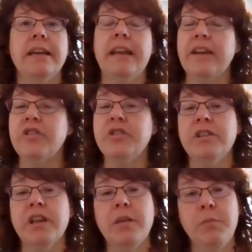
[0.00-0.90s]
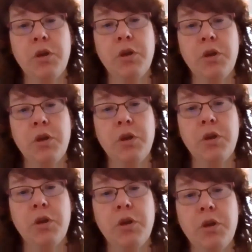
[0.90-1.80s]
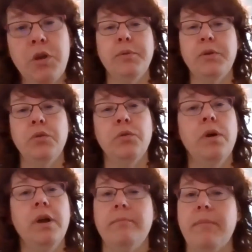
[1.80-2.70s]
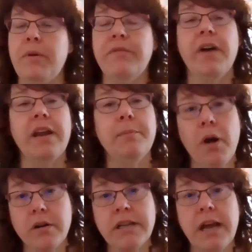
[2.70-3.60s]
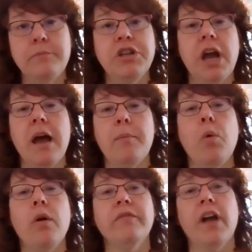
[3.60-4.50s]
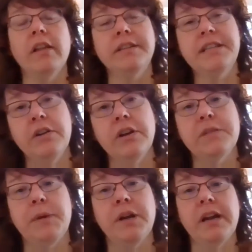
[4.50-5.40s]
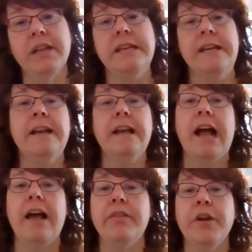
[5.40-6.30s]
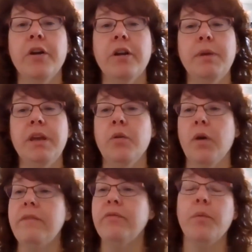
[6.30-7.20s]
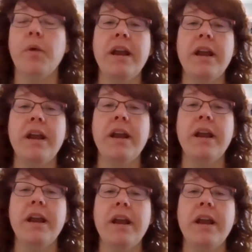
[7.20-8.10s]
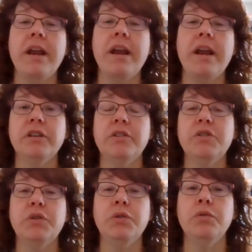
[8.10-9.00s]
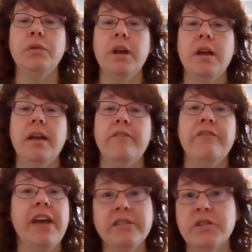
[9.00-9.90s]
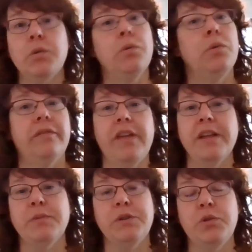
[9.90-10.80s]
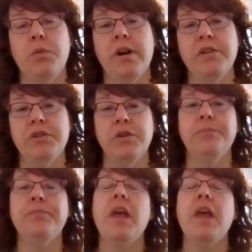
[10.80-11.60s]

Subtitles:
connections in the community to help you maybe find a part-time job or a volunteer experience. They're going to be great for writing letters of recommendation to vet school, if that's what you want to do.